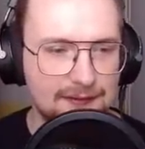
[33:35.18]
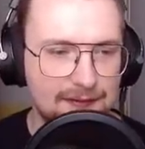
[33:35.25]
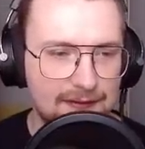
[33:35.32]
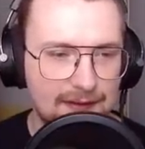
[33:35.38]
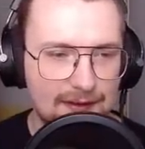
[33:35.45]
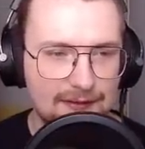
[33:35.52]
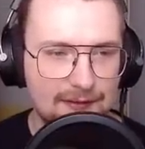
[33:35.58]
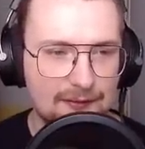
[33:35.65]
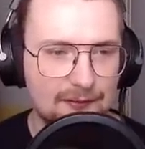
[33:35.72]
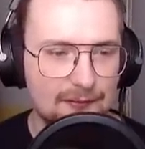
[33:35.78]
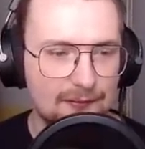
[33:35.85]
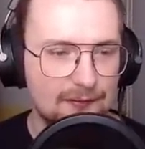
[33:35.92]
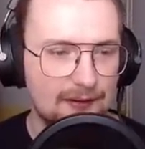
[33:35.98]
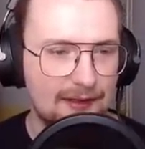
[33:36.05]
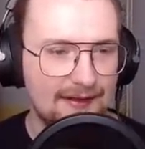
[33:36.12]
So that's
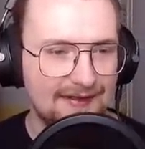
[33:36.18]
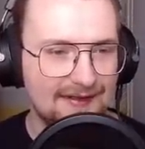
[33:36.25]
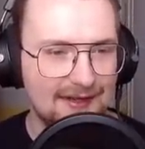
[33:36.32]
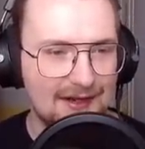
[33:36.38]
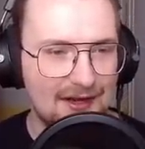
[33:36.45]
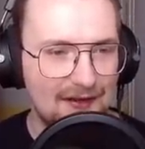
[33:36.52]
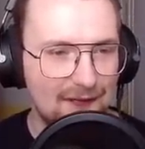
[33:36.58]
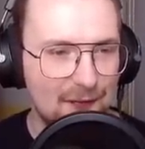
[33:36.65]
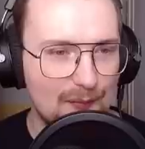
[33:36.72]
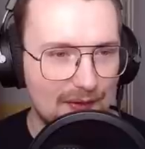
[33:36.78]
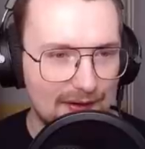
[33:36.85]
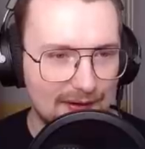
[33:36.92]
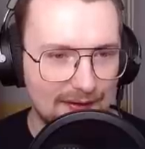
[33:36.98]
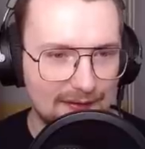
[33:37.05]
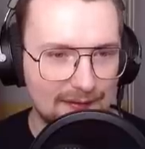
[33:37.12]
cool. And there's another one.